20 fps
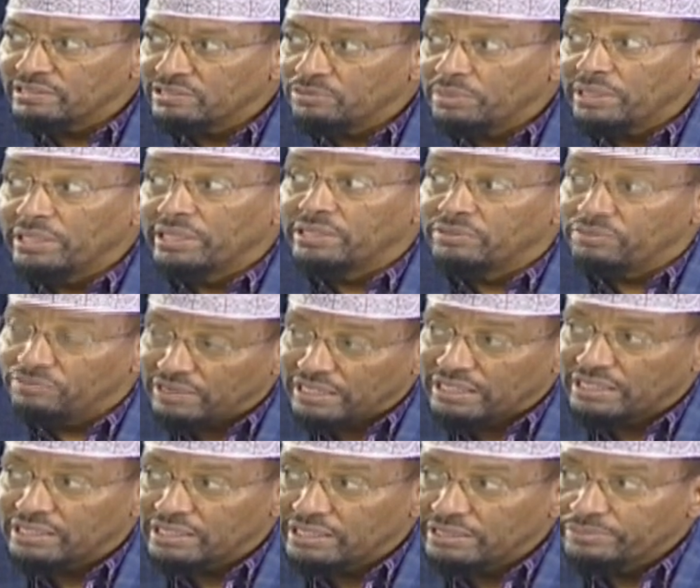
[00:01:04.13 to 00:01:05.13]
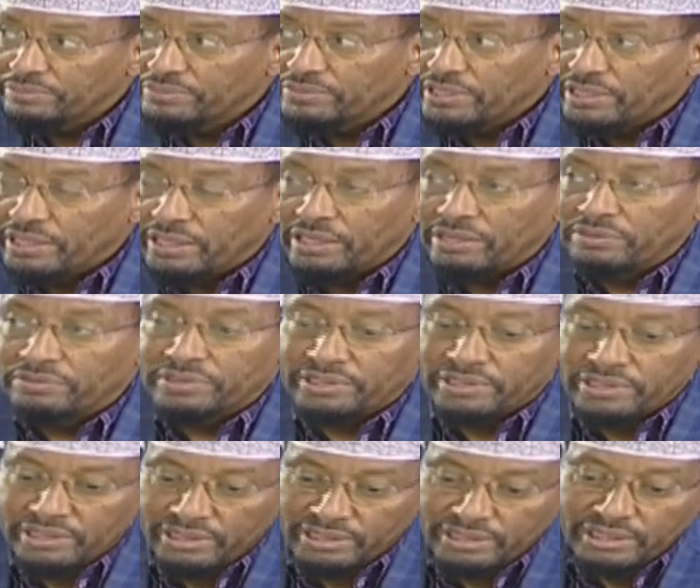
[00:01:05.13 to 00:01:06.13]
but they in fact are a
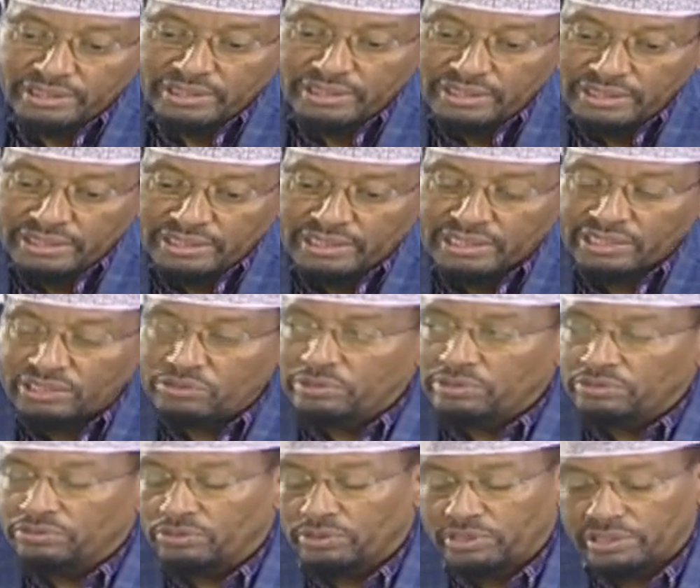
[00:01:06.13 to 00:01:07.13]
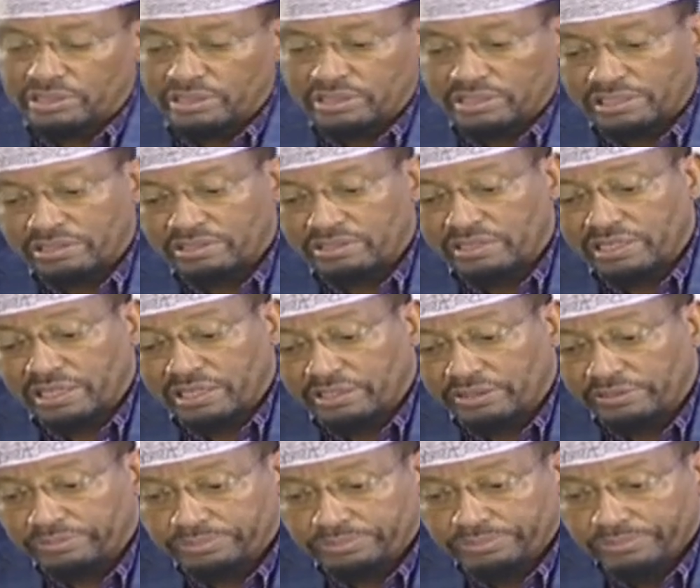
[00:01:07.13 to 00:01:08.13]
very indirect way of collecting taxes. Second,
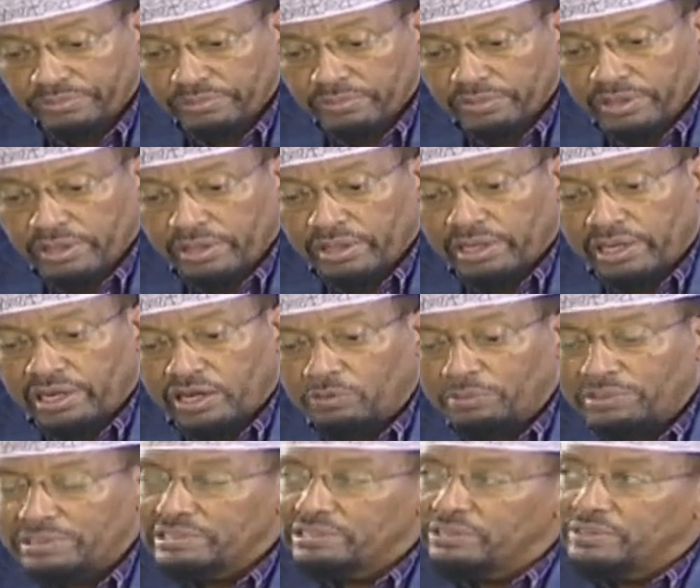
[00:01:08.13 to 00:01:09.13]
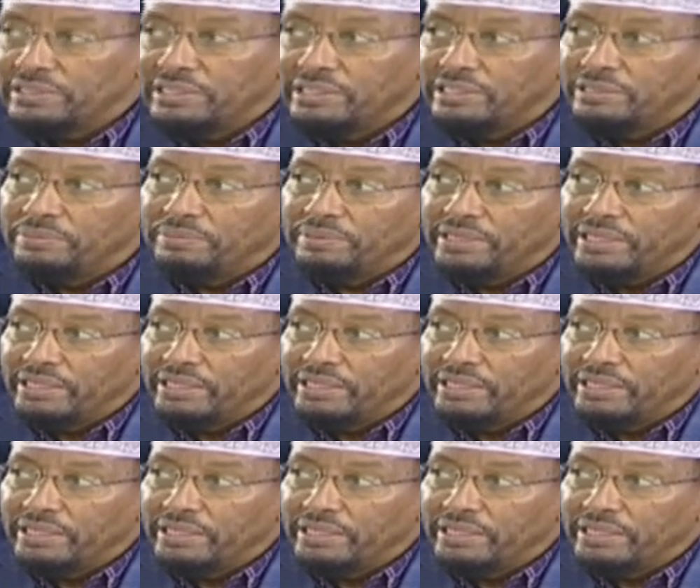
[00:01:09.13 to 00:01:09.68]
how much is our GDP?